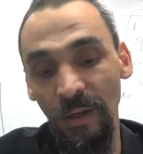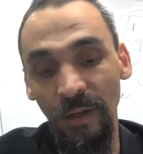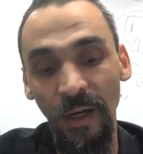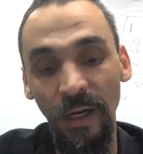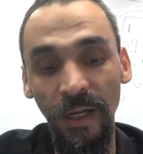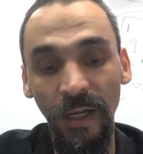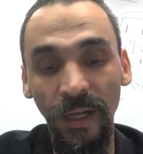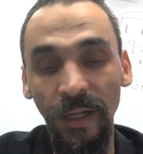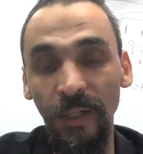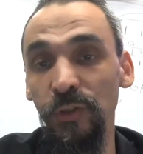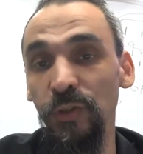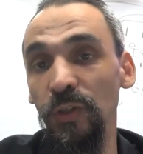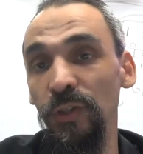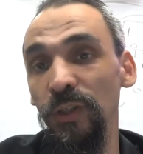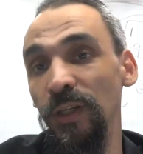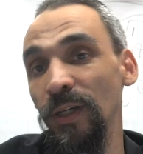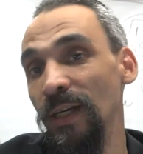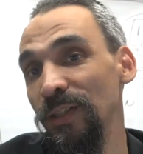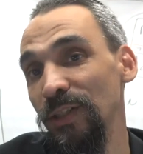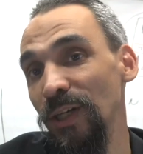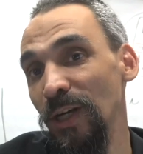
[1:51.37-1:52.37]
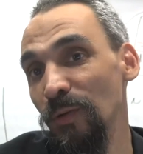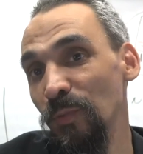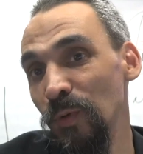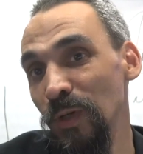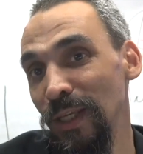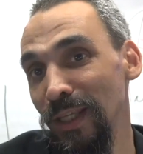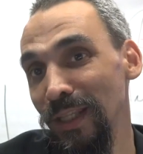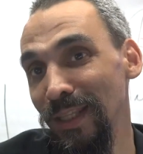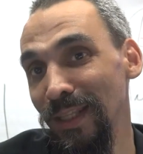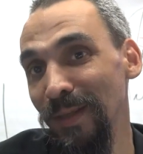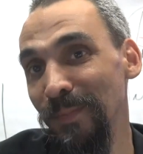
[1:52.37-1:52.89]
Also, you can try
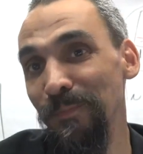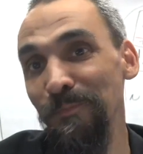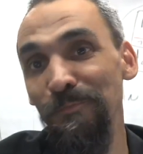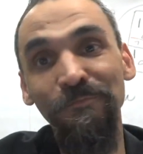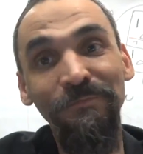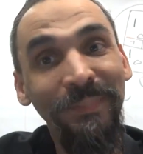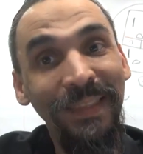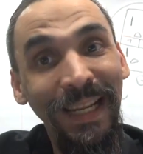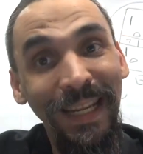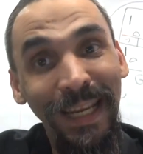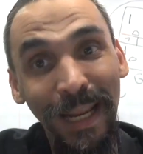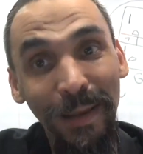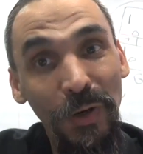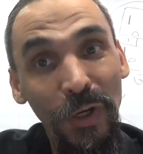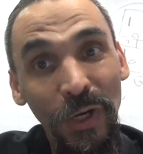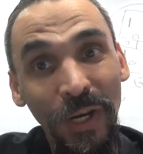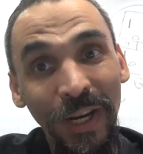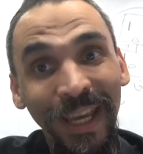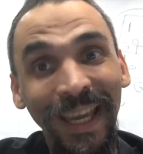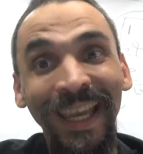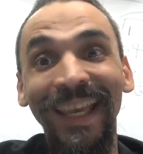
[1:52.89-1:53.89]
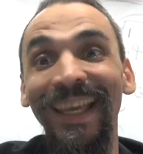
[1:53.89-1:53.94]
with lemon,